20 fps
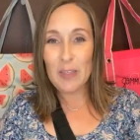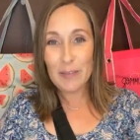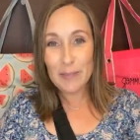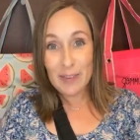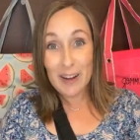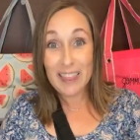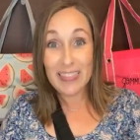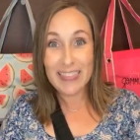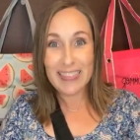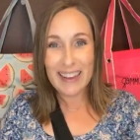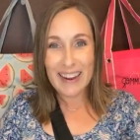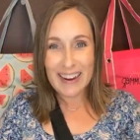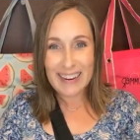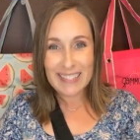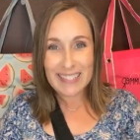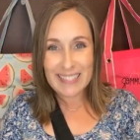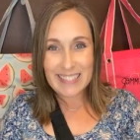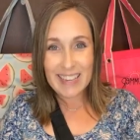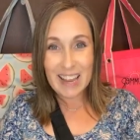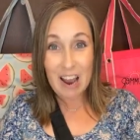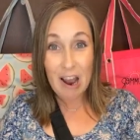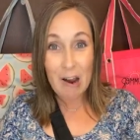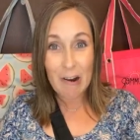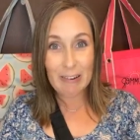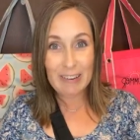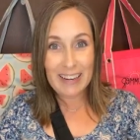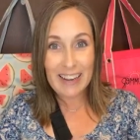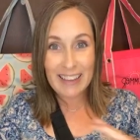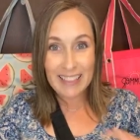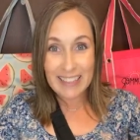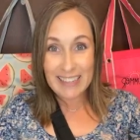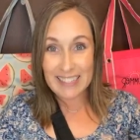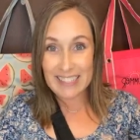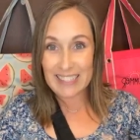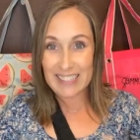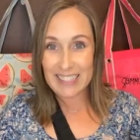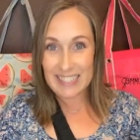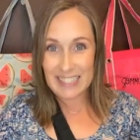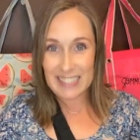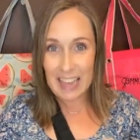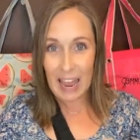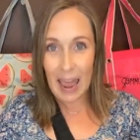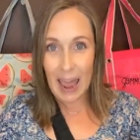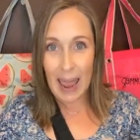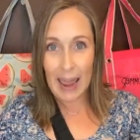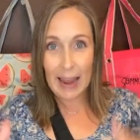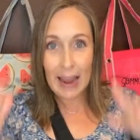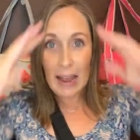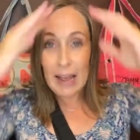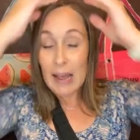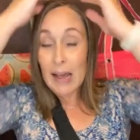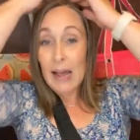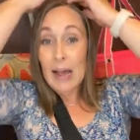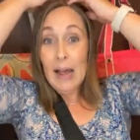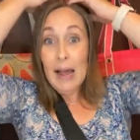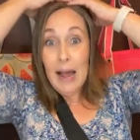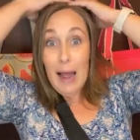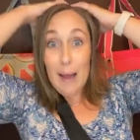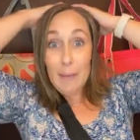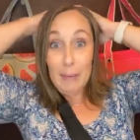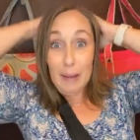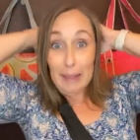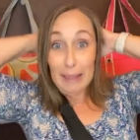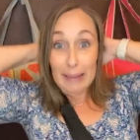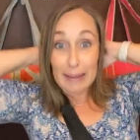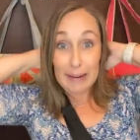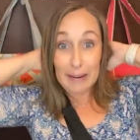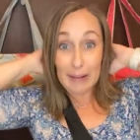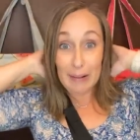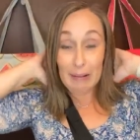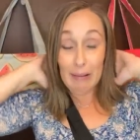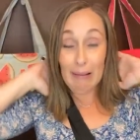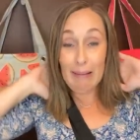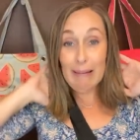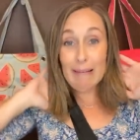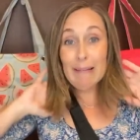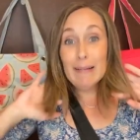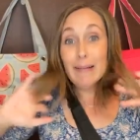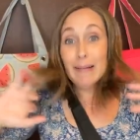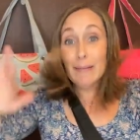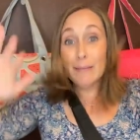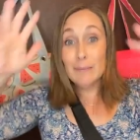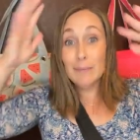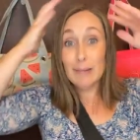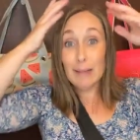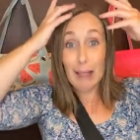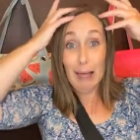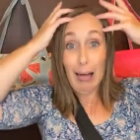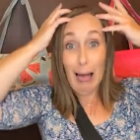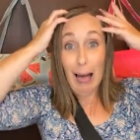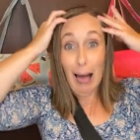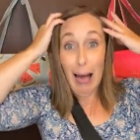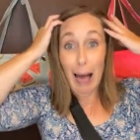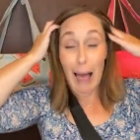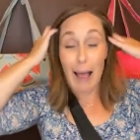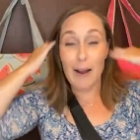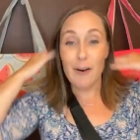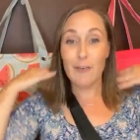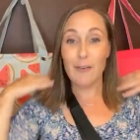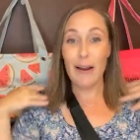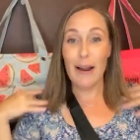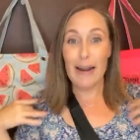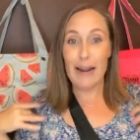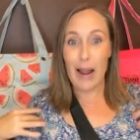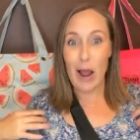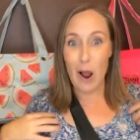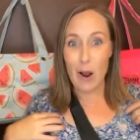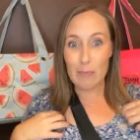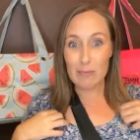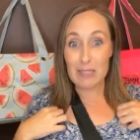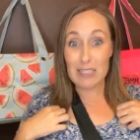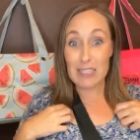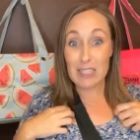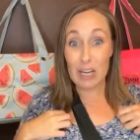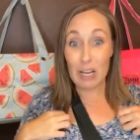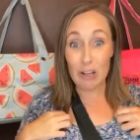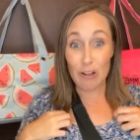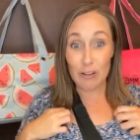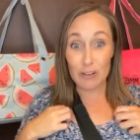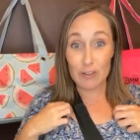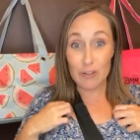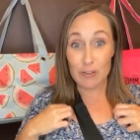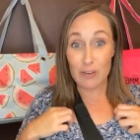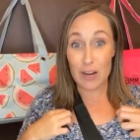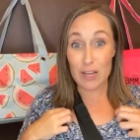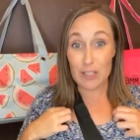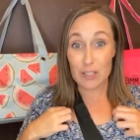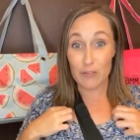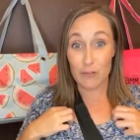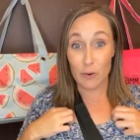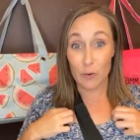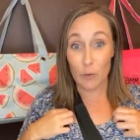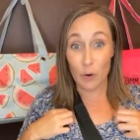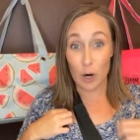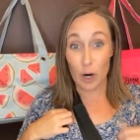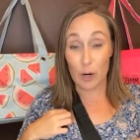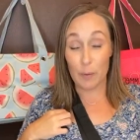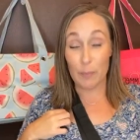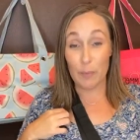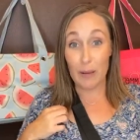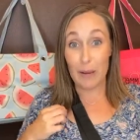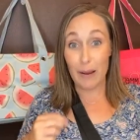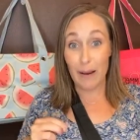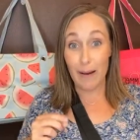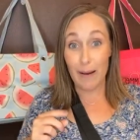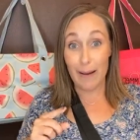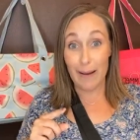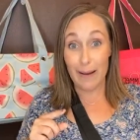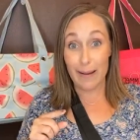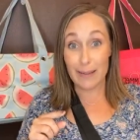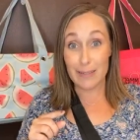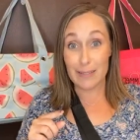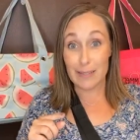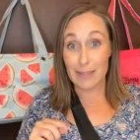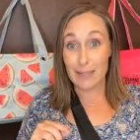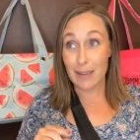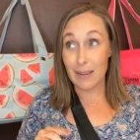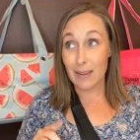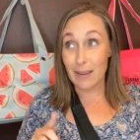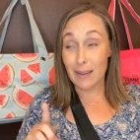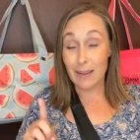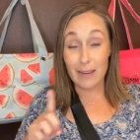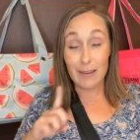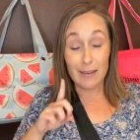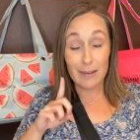all the fun things. So needless to say, I'm a little blah right now. I'm still dressed for work because